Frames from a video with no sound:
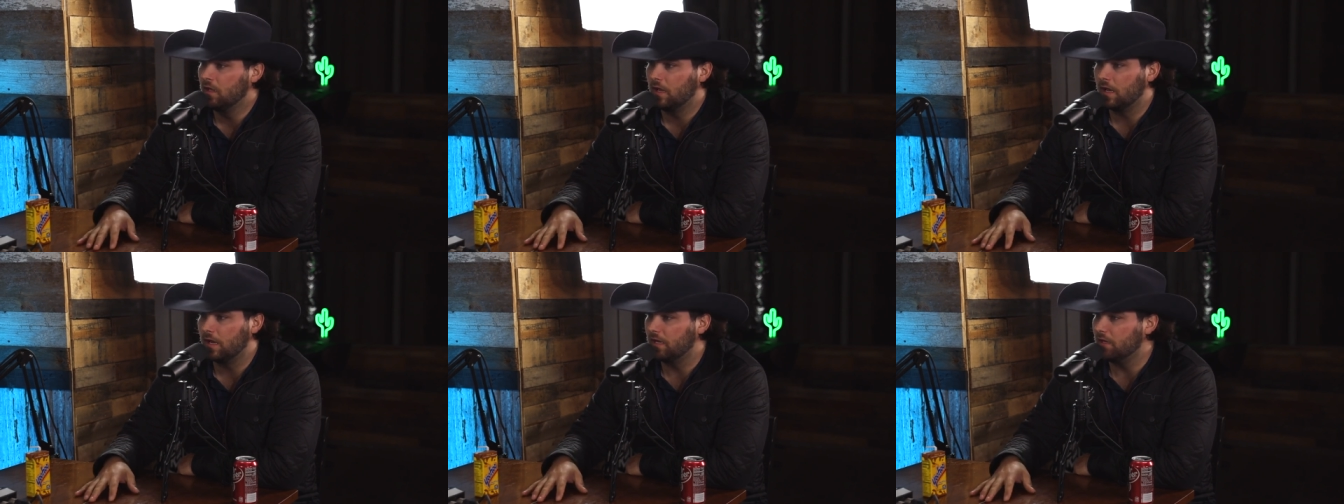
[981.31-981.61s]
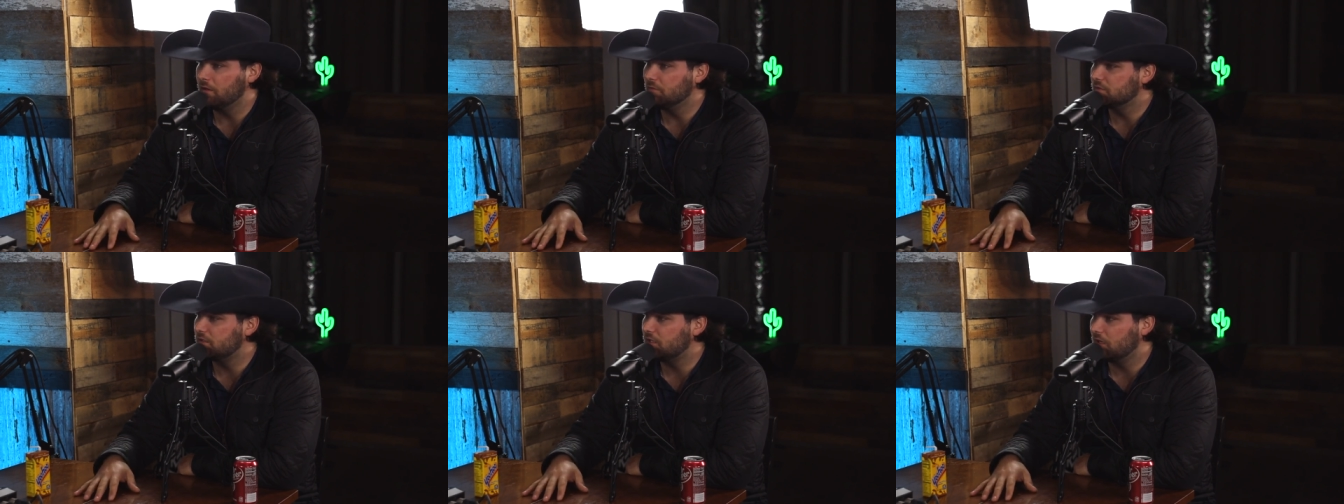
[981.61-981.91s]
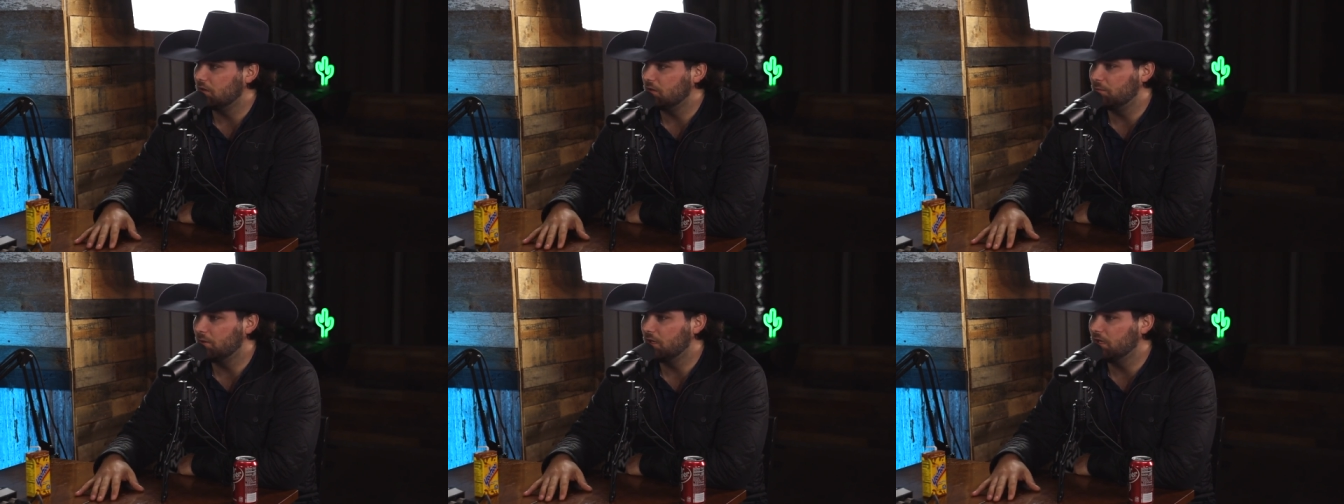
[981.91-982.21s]
And he was
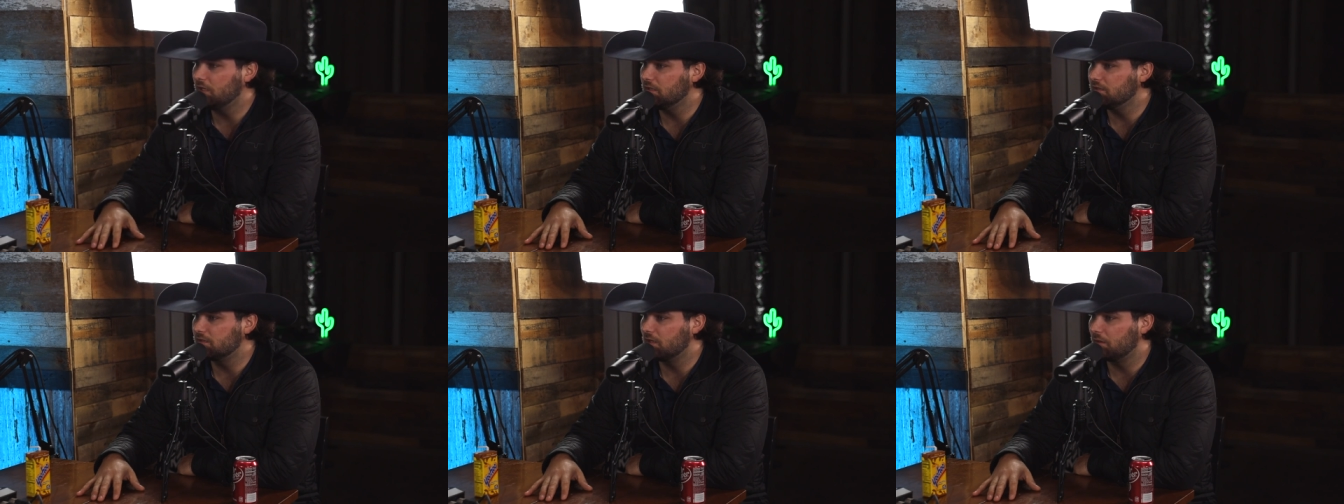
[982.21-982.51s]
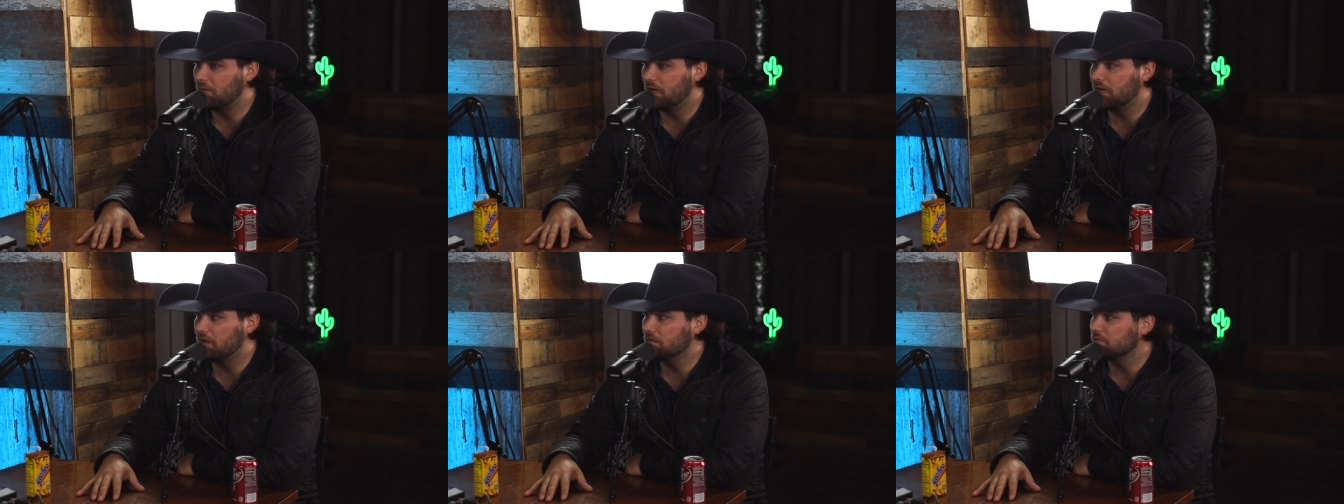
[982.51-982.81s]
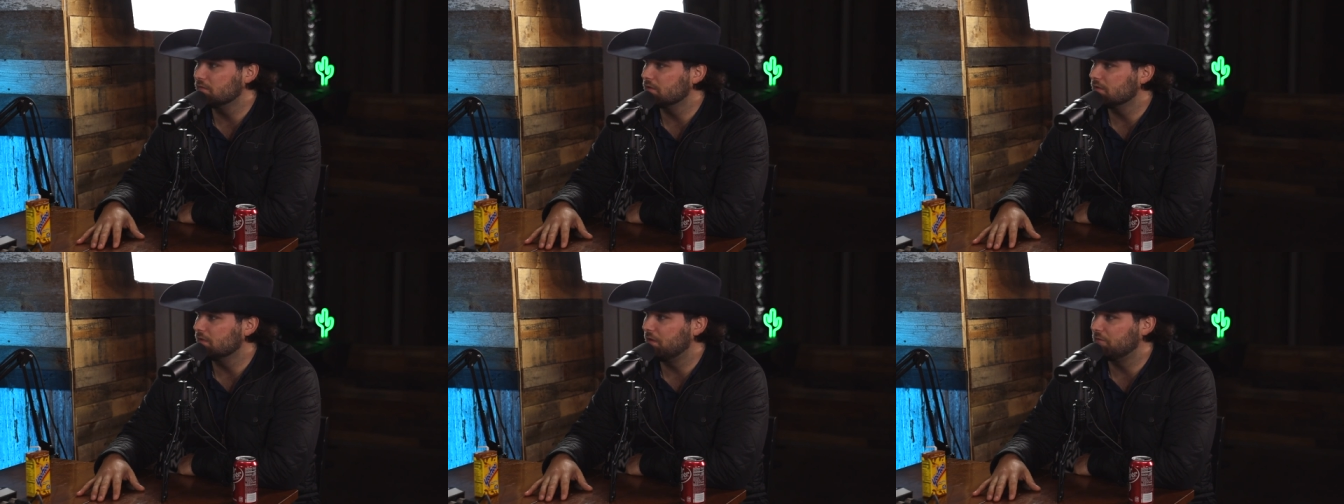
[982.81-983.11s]
telling me, he's like,
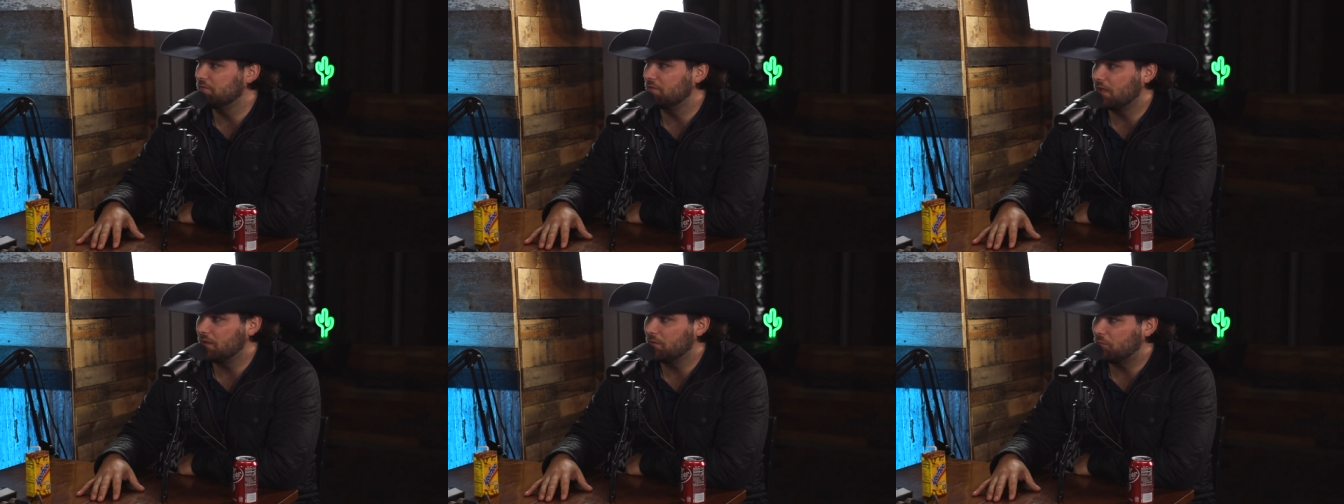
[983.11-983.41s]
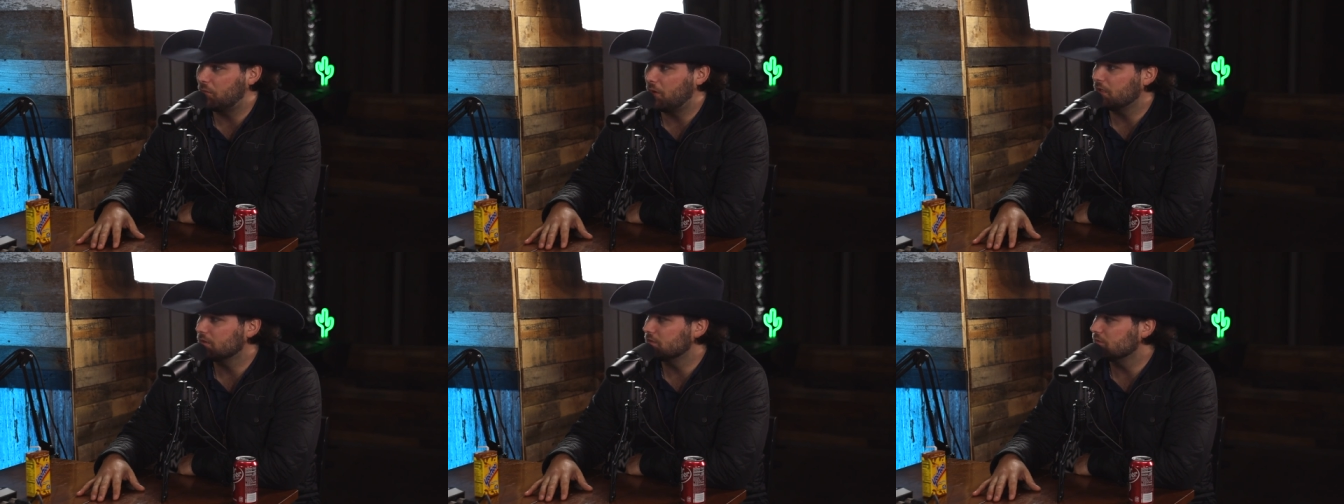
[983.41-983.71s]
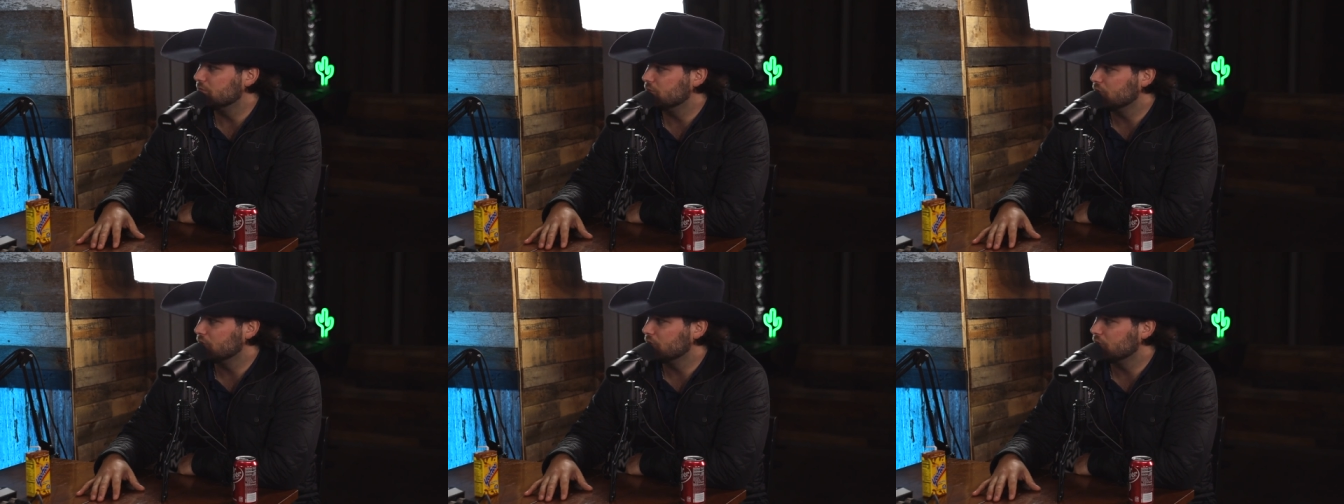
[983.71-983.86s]
"Man, if they can pass a